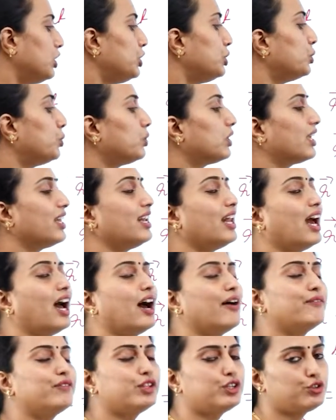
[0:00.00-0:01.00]
you can
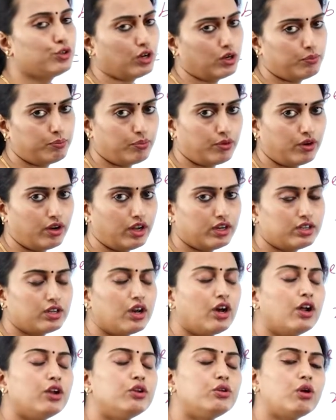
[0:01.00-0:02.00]
have the dot product,
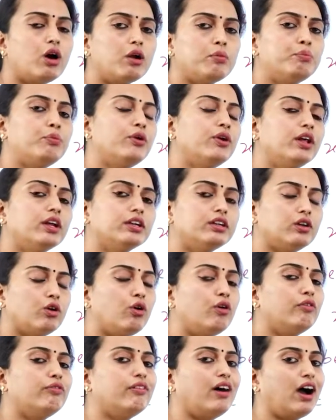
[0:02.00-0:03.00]
dot product
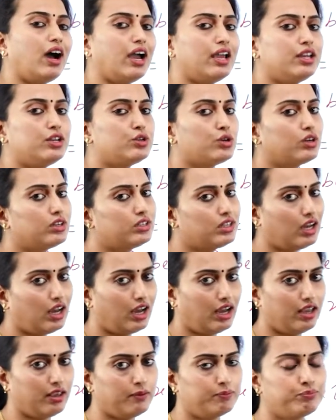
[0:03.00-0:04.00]
of I dot
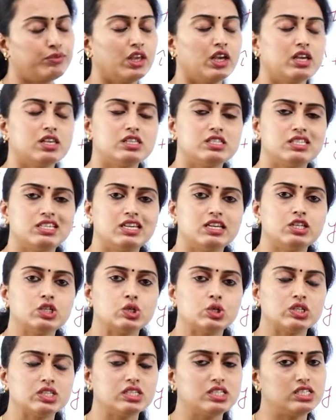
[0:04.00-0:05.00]
I, j
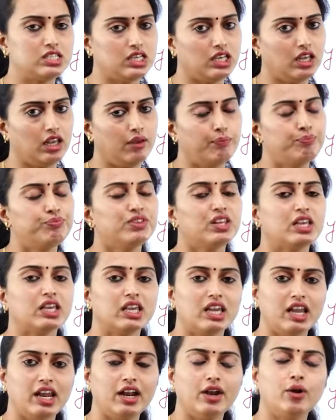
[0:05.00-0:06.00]
dot j,
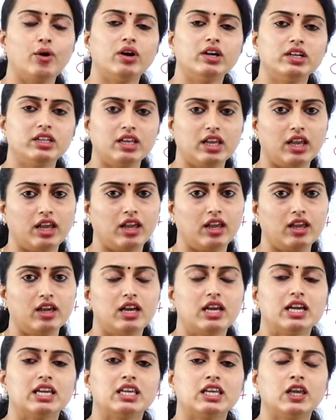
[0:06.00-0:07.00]
k dot k
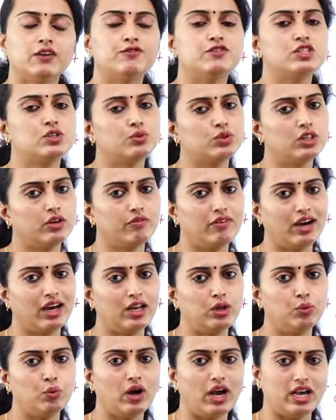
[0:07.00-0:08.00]
gives you the
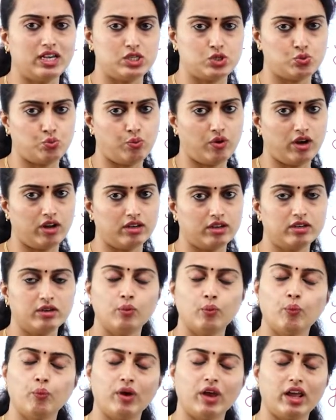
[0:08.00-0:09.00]
value as one,
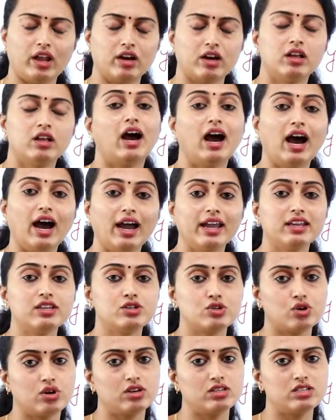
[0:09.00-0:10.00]
where I
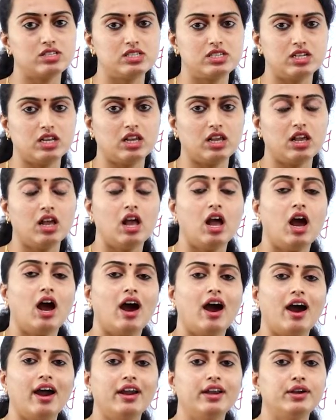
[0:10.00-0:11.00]
dot j,
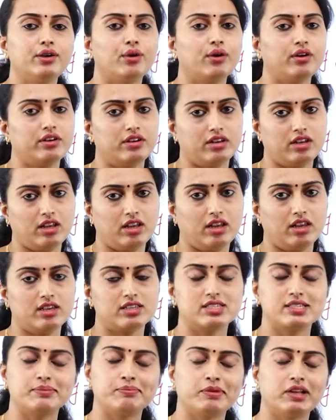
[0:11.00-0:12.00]
I dot k,
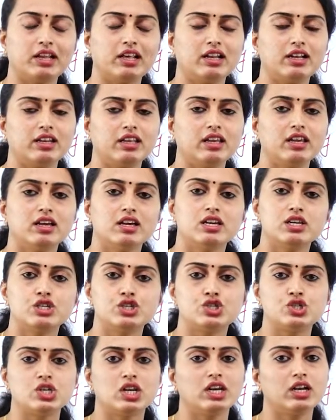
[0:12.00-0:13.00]
similarly
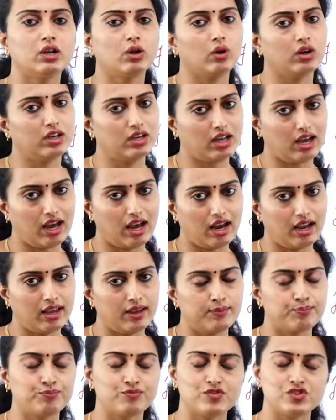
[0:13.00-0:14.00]
j dot
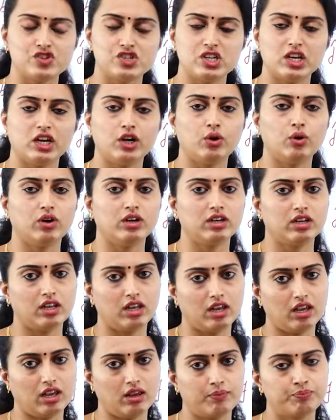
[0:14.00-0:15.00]
I, j dot
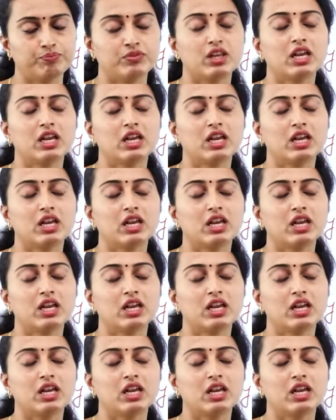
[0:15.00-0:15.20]
k,